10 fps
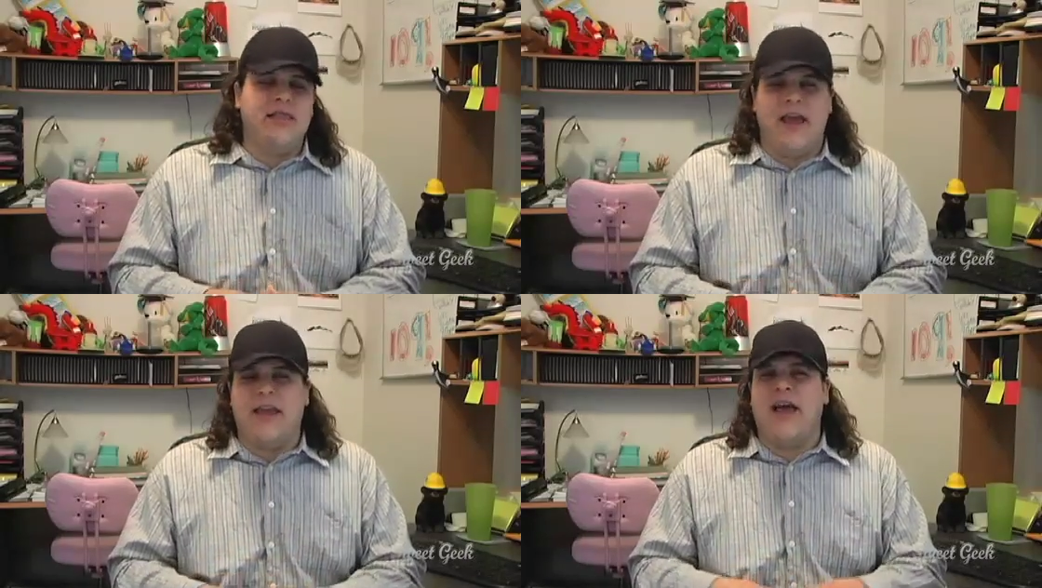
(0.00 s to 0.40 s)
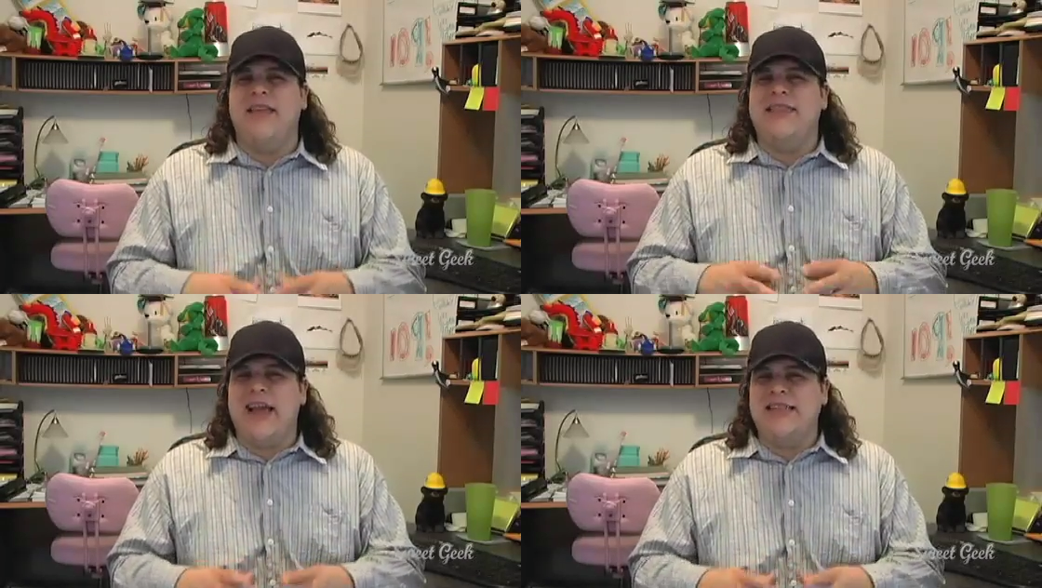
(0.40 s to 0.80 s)
like
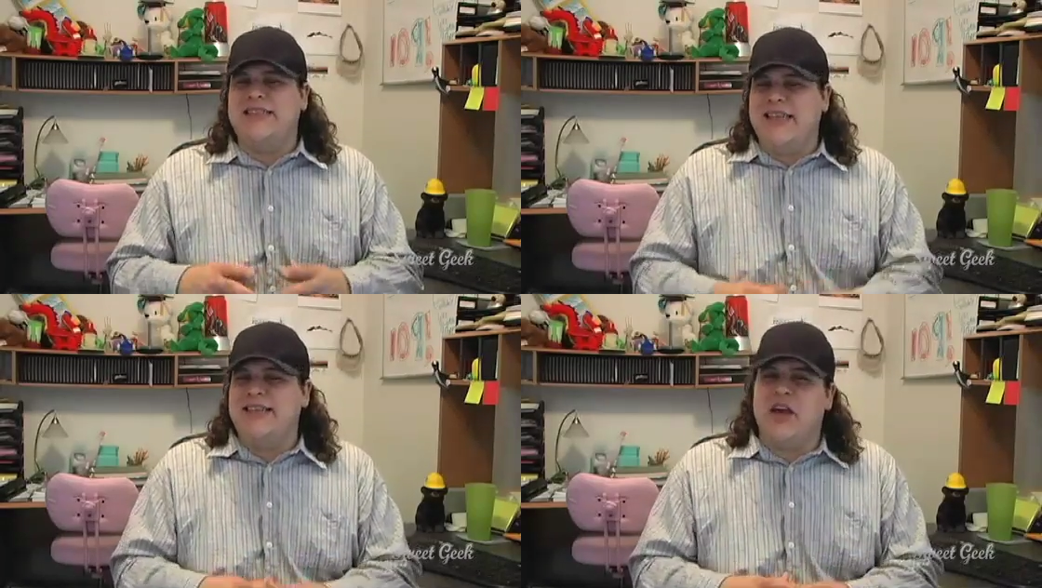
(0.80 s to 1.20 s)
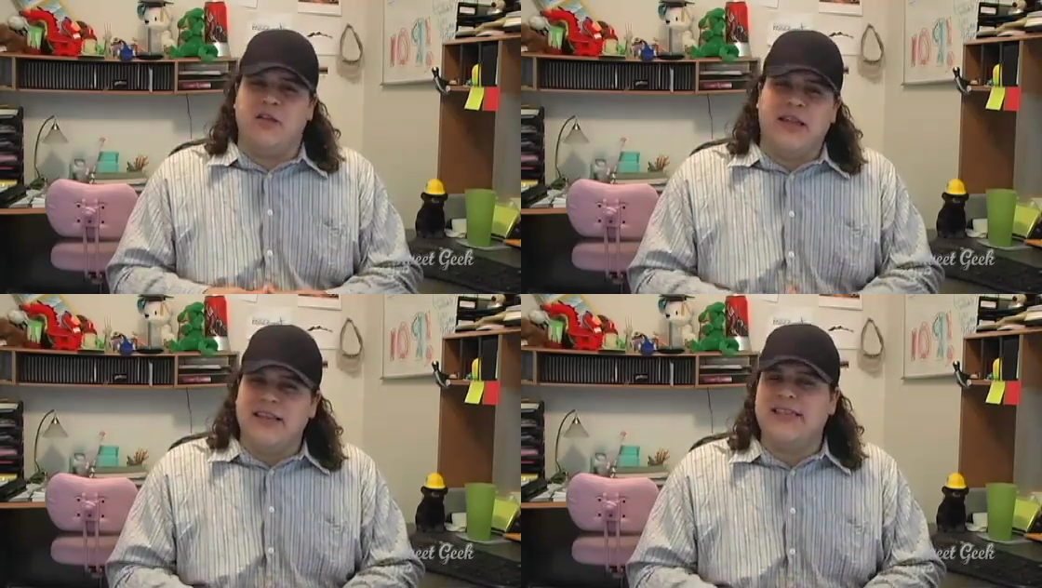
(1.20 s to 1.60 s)
a nice
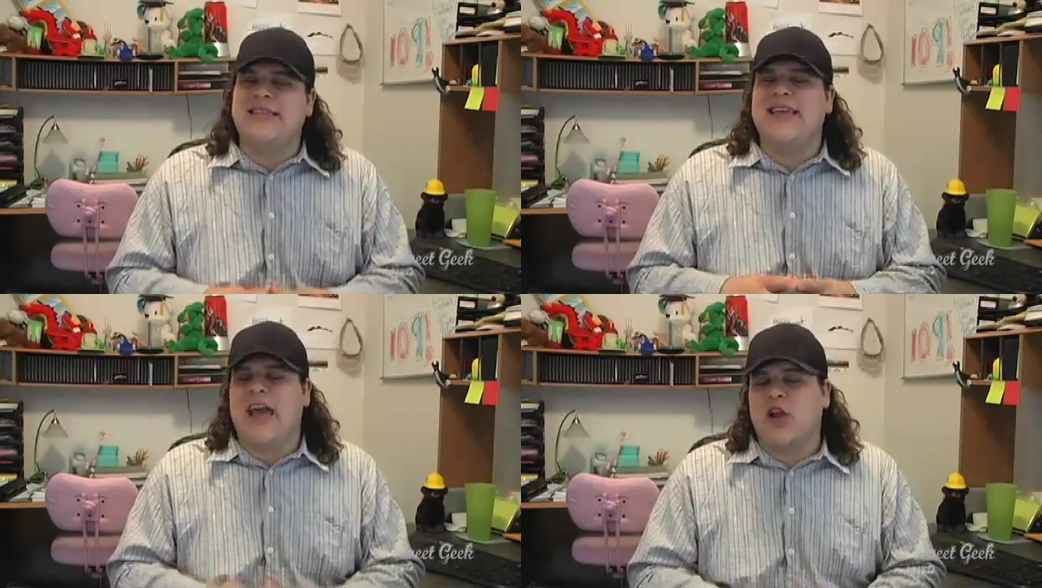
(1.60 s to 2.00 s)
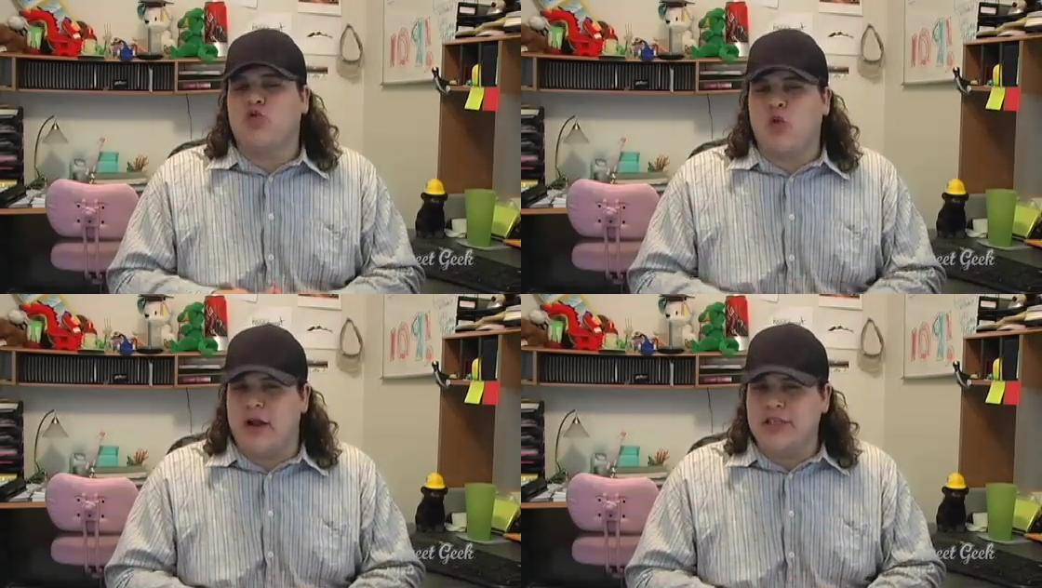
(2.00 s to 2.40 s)
detailed list,
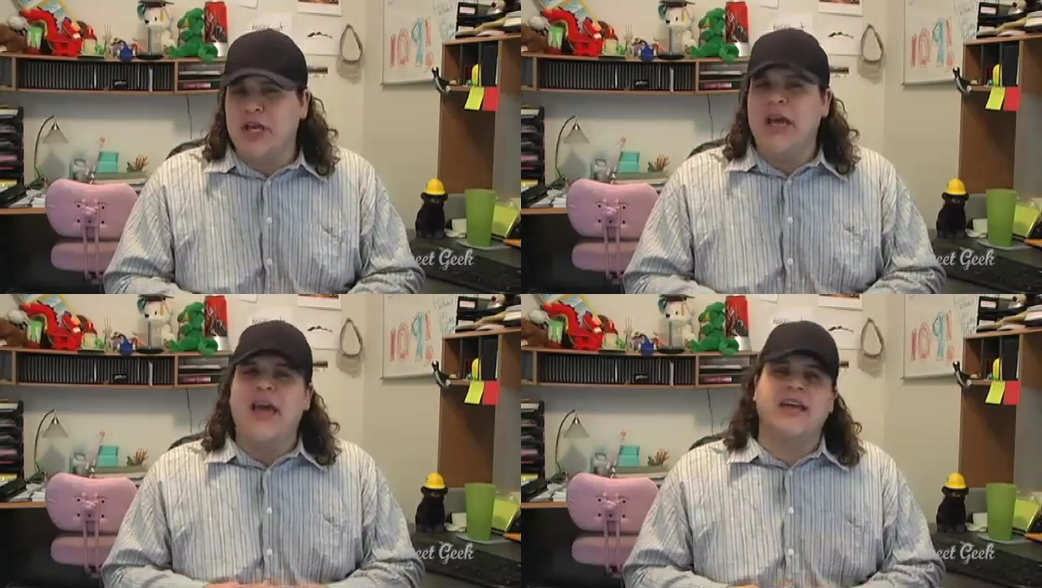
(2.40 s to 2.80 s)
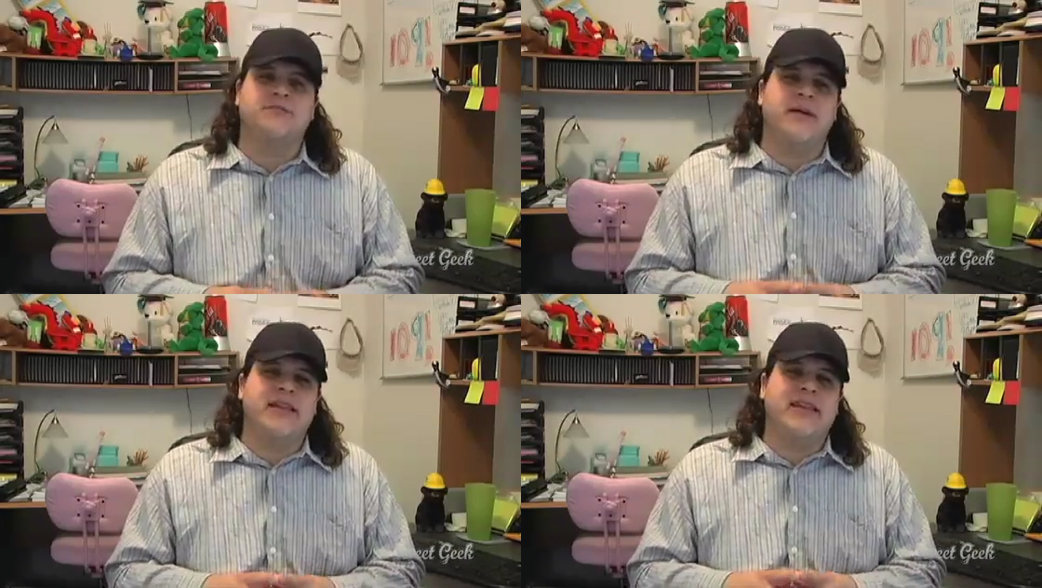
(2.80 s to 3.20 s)
TechCrunch
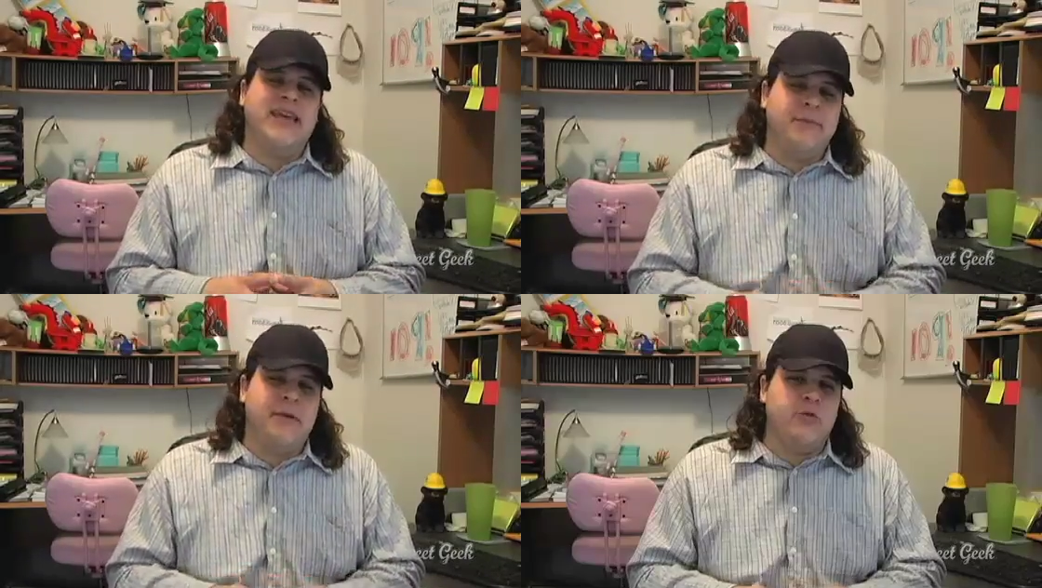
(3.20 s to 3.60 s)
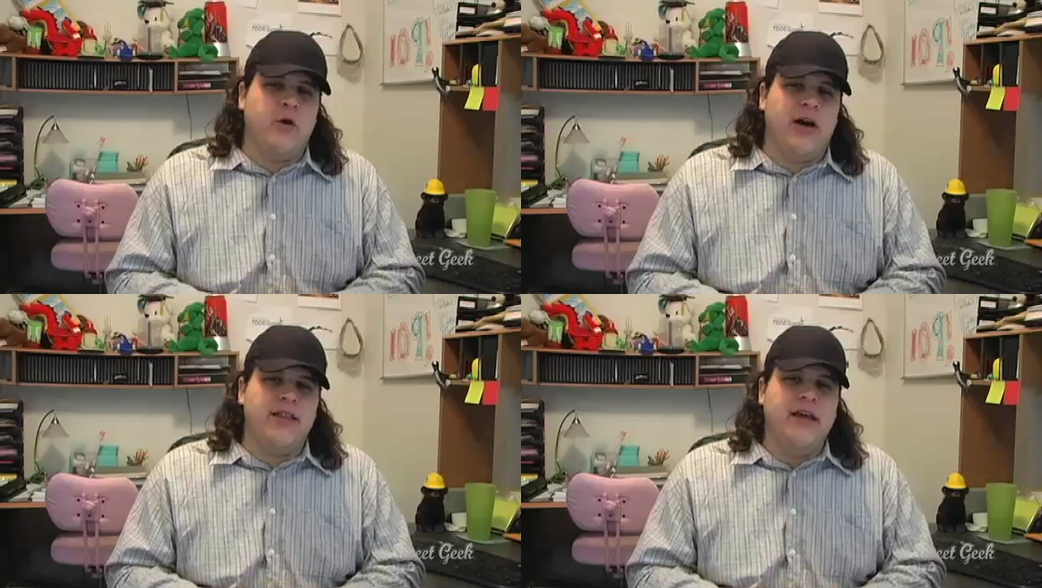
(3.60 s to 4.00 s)
has been keeping
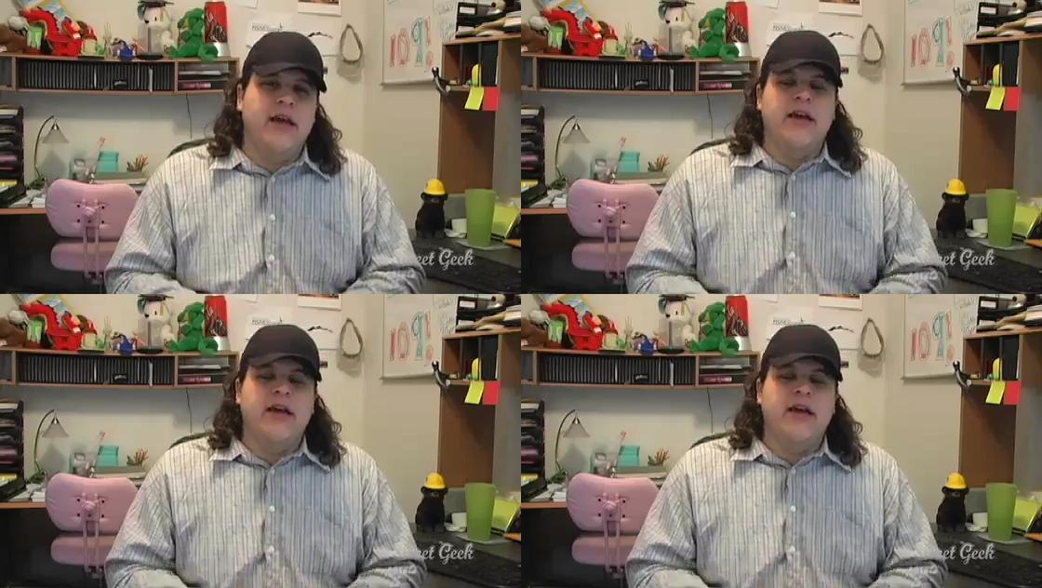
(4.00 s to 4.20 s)
one.